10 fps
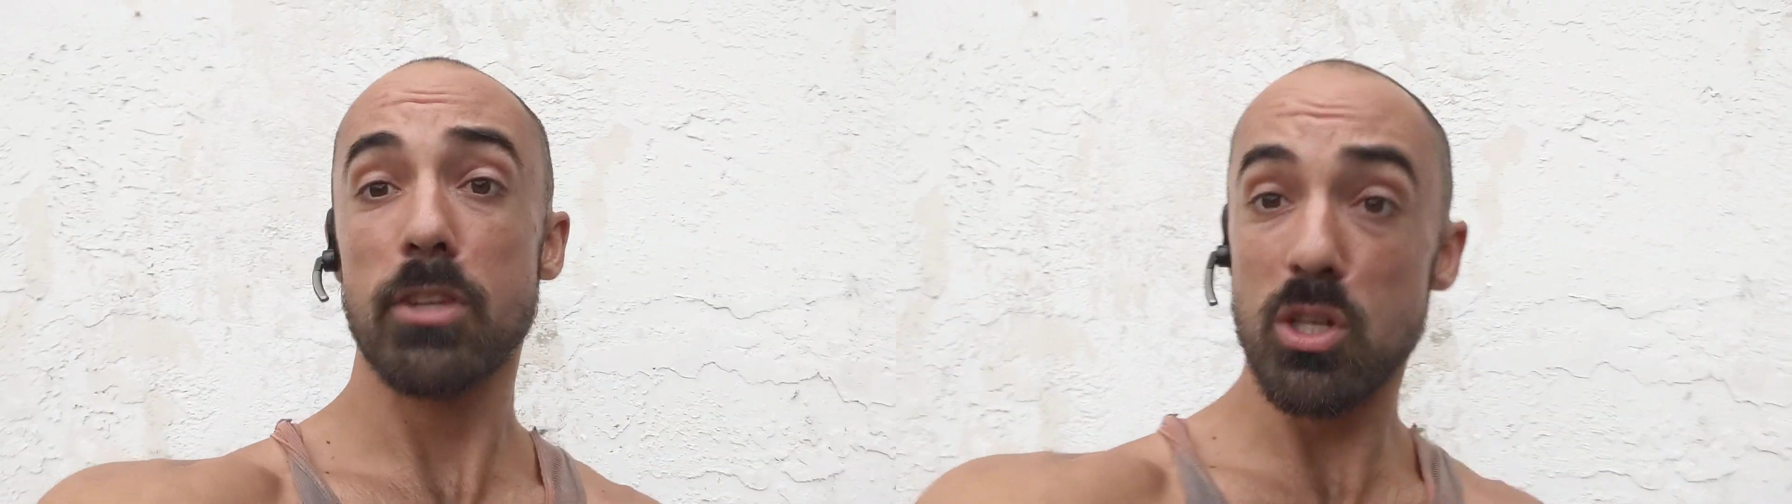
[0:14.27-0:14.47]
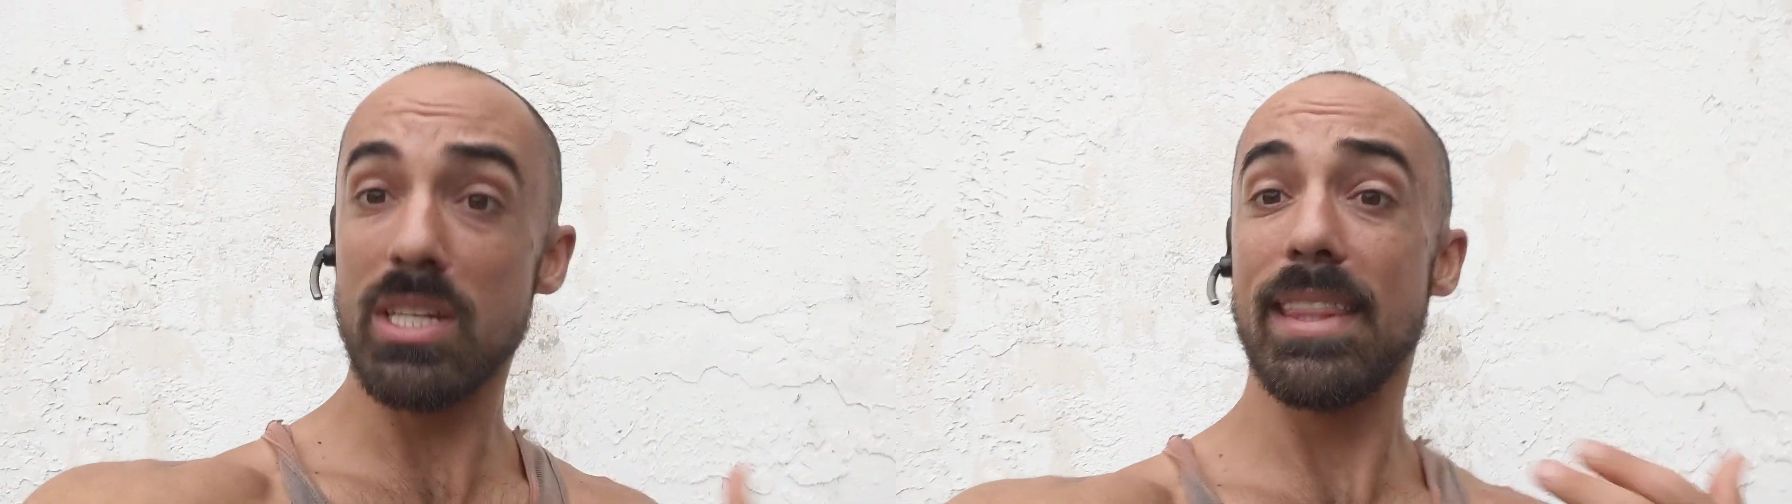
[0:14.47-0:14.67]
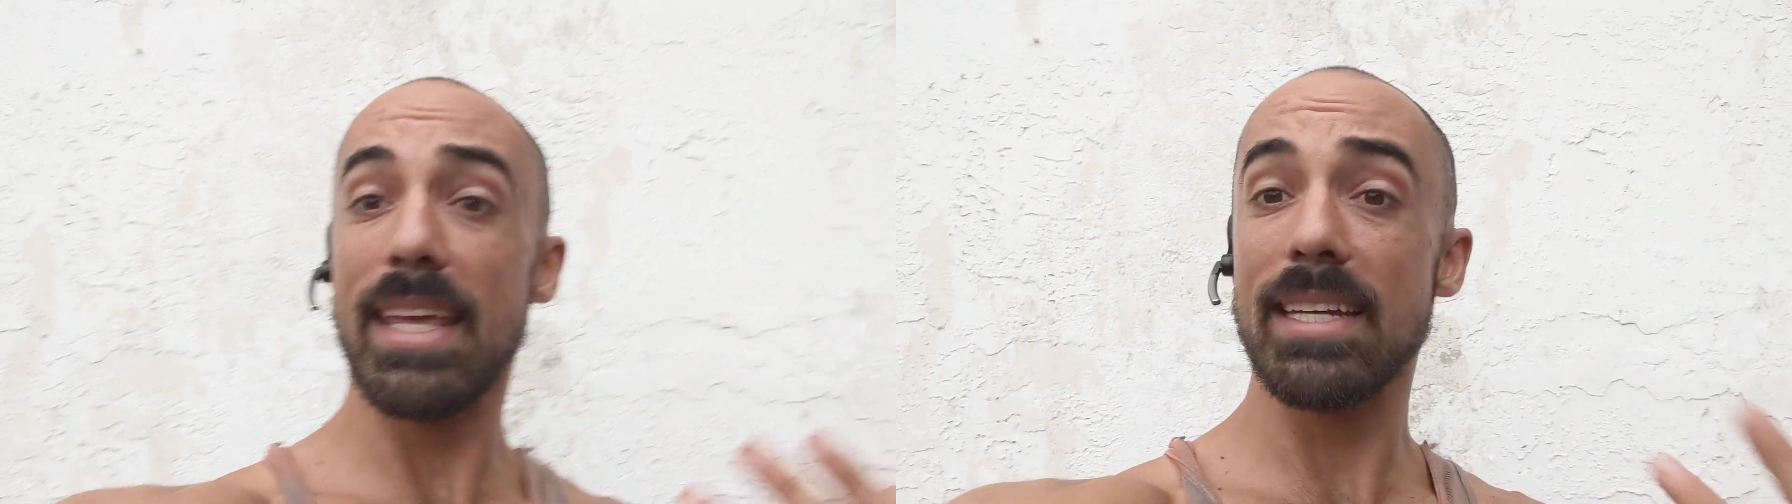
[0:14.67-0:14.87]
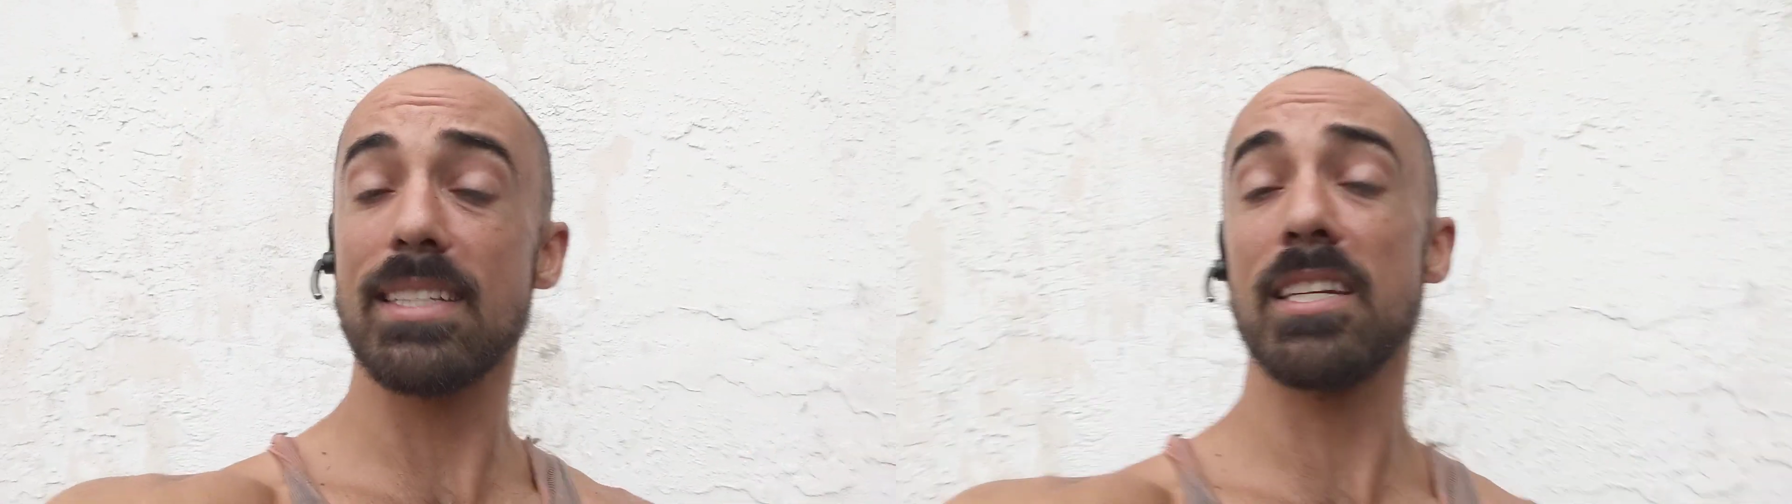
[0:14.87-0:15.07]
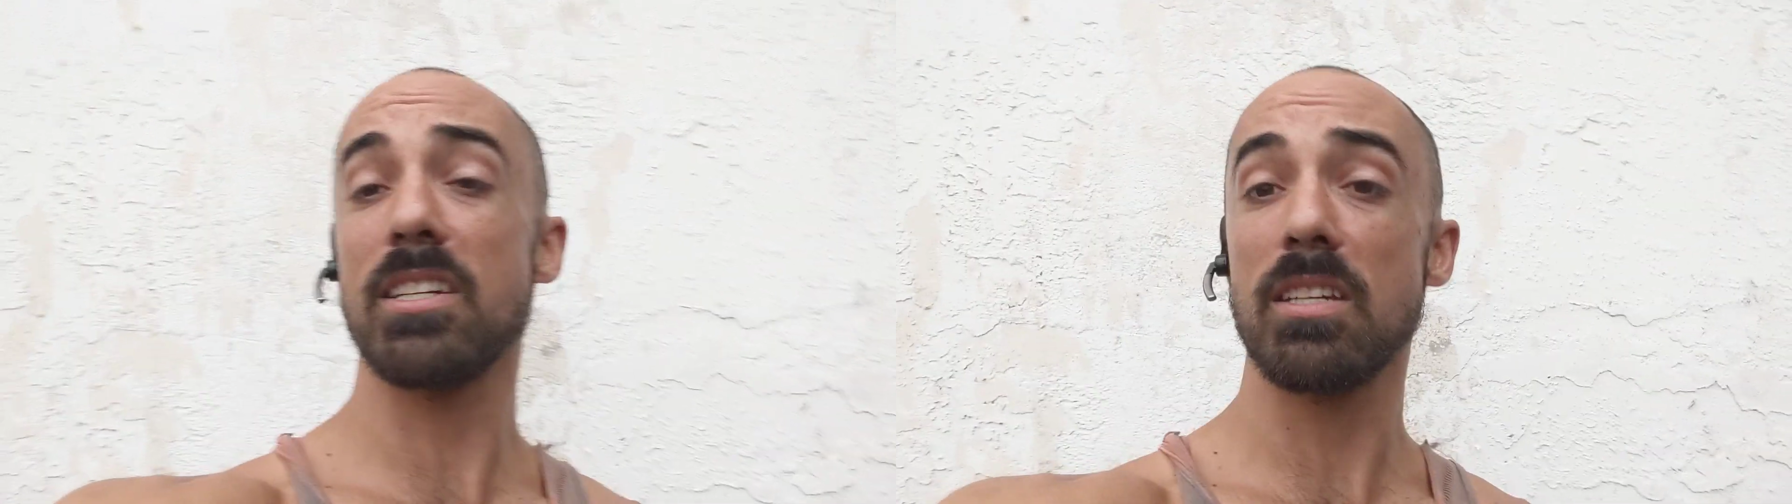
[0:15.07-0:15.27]
you need things
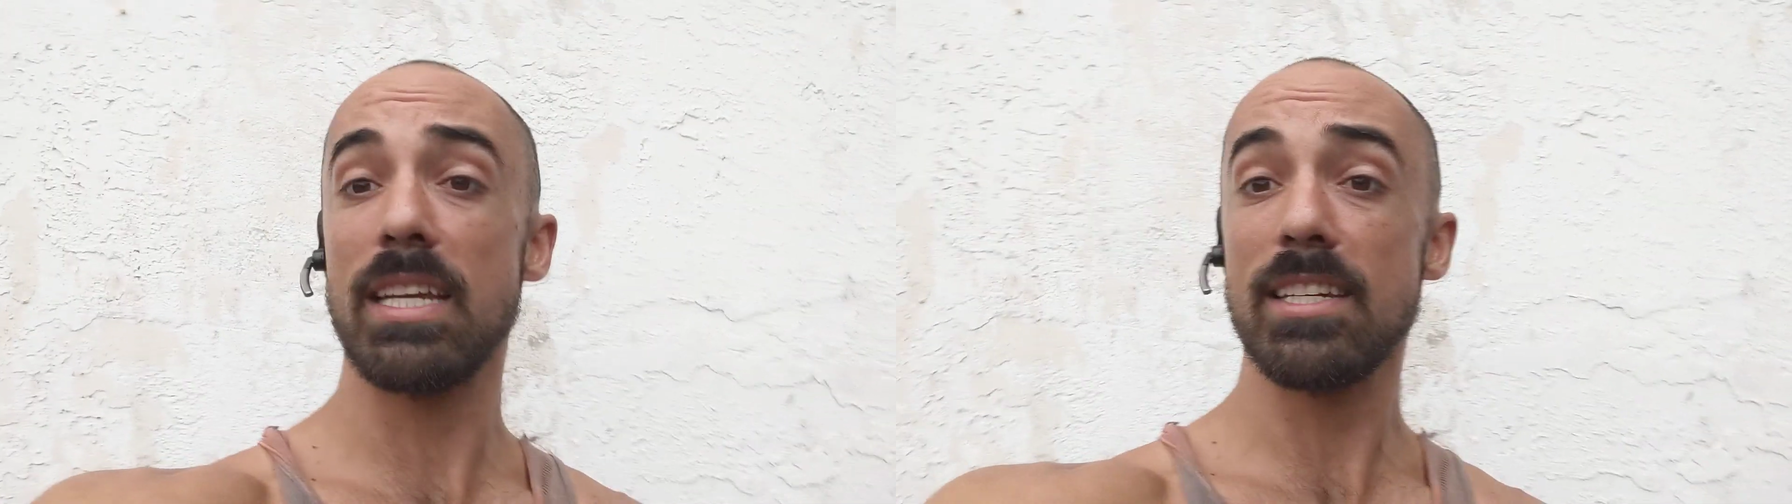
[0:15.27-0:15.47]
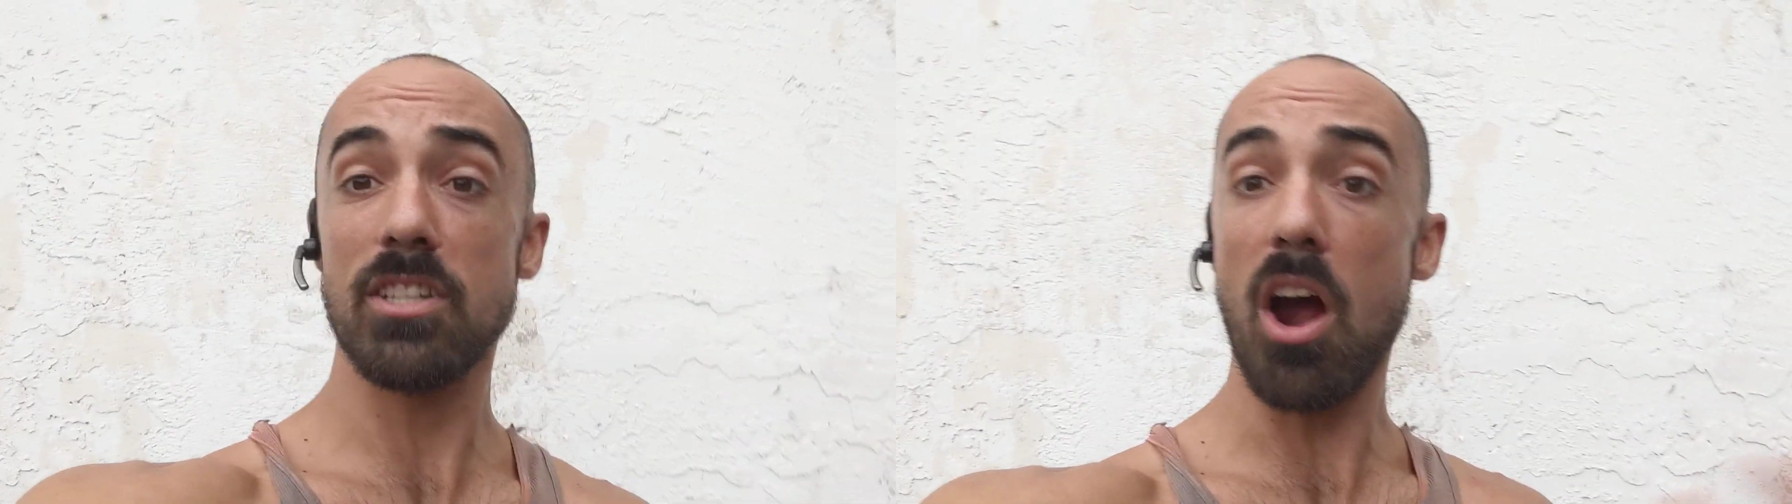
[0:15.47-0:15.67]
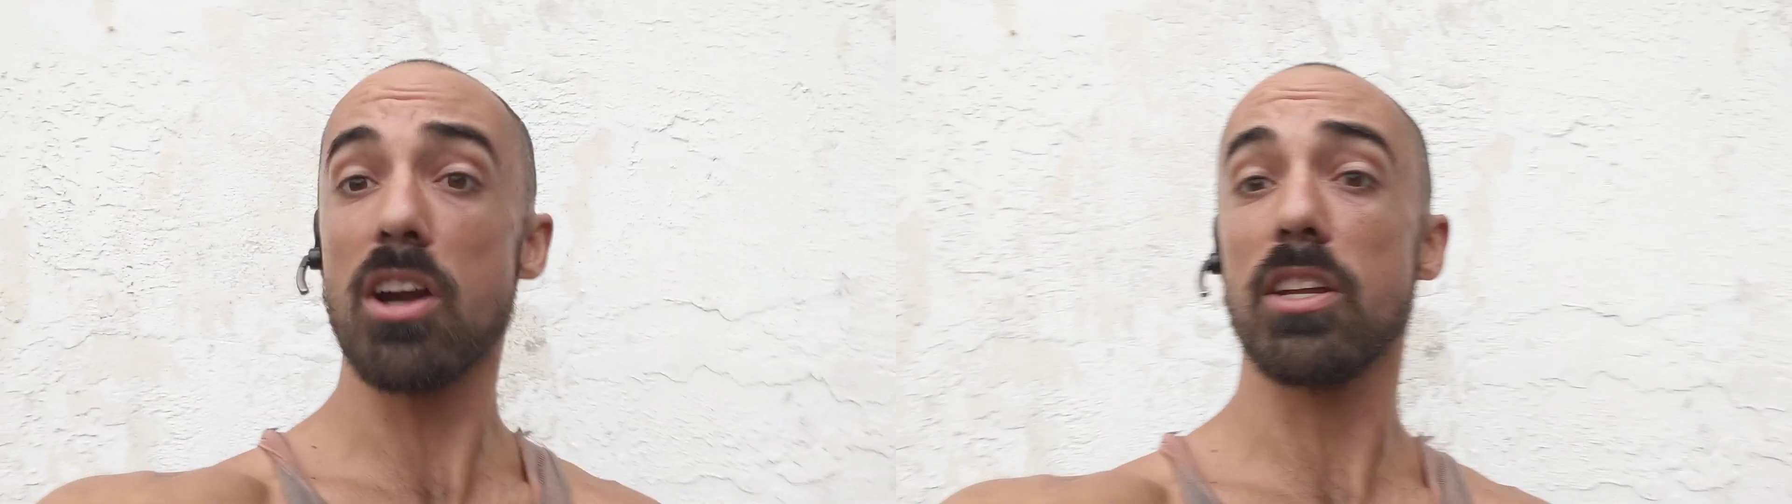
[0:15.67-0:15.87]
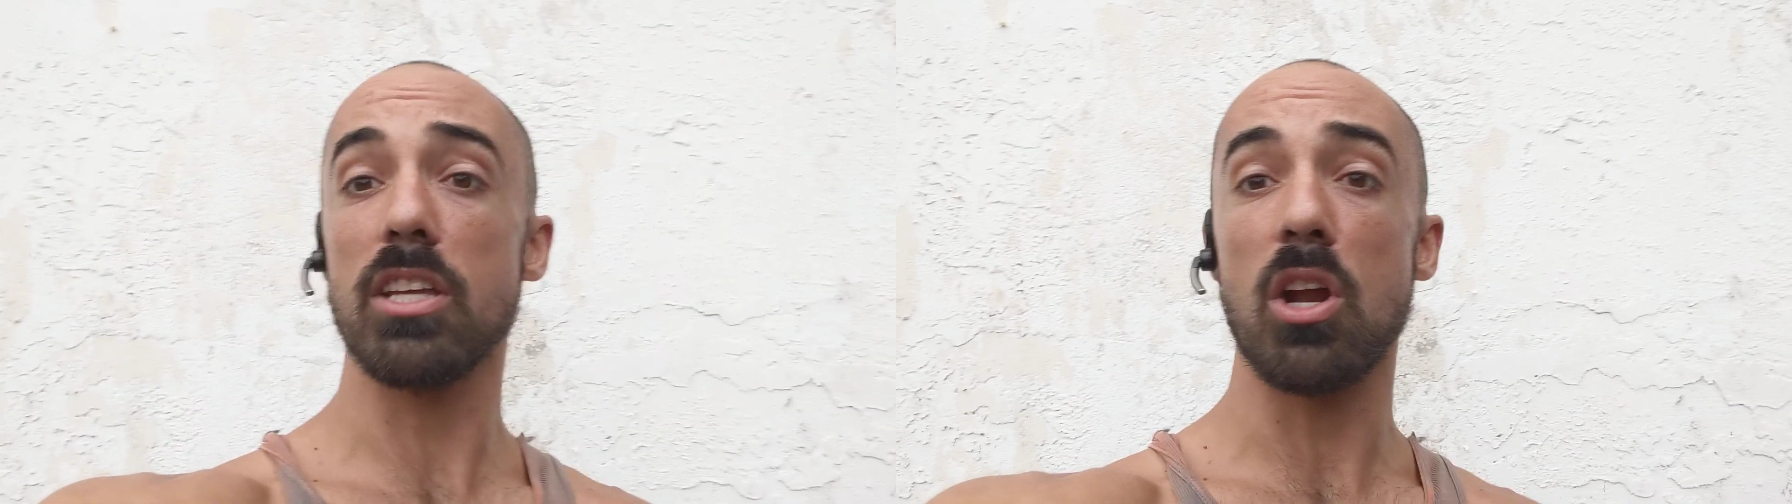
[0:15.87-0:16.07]
to get started.